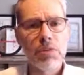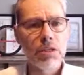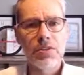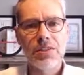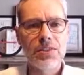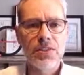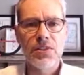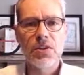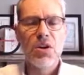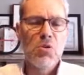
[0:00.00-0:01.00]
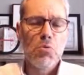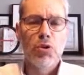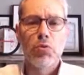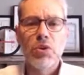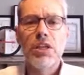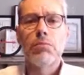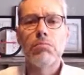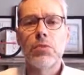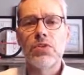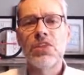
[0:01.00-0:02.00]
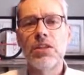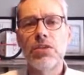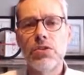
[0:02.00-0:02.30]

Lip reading: because this is what we consider